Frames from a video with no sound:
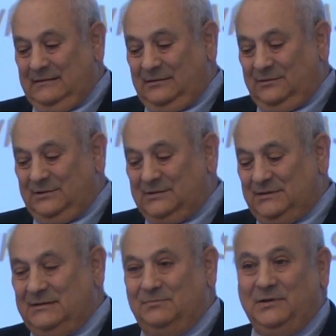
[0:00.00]
Is
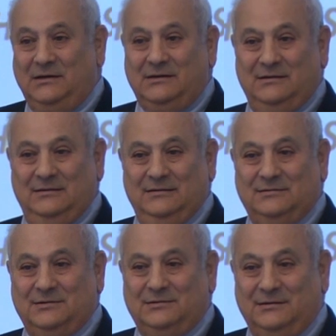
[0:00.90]
it the peak?
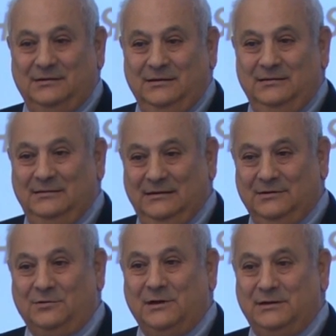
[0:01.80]
Is it the
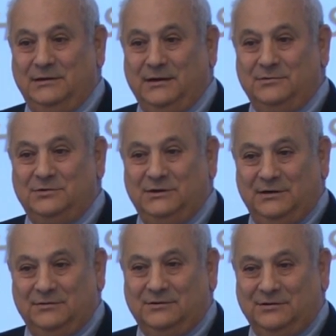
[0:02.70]
integrated energy
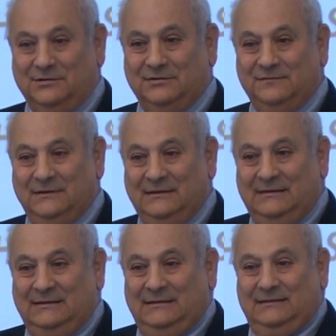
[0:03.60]
under the curve?
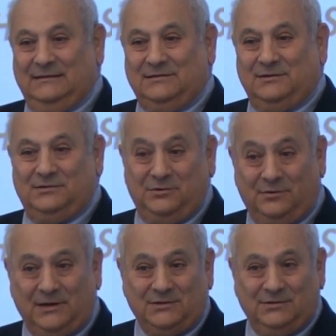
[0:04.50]
Is it the
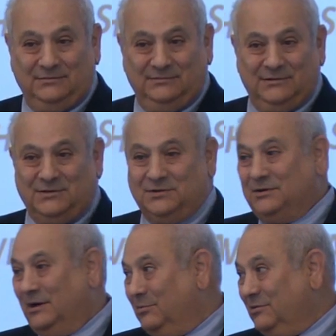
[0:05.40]
duration? Is it the
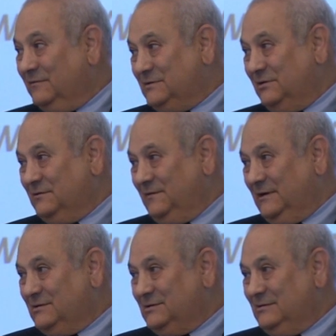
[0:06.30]
number of such
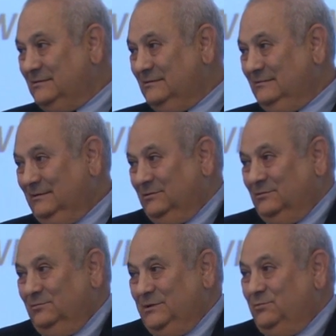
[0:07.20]
events?
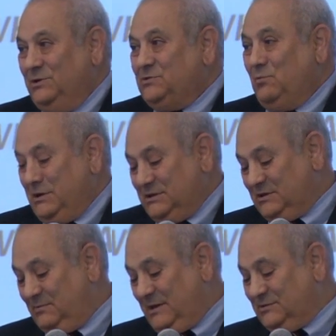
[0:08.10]
Which one
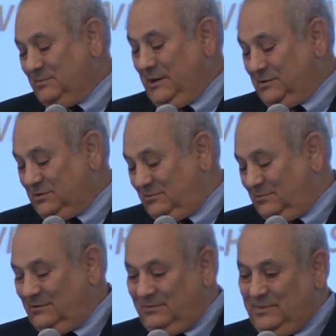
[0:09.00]
is the best measure?
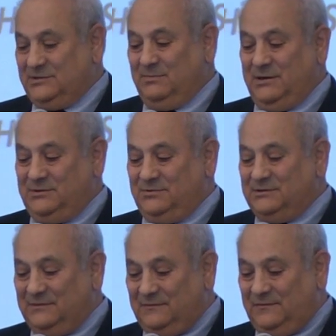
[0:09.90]
Well, the best measure
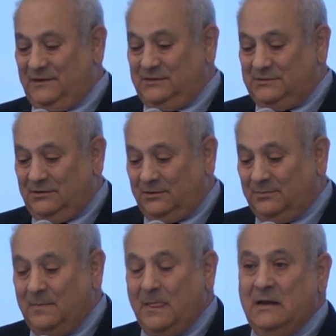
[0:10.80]
is a funny
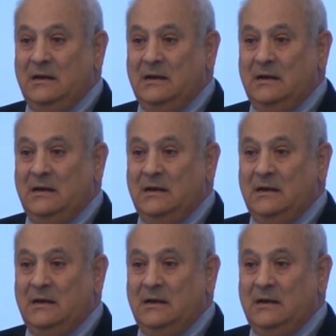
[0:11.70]
term.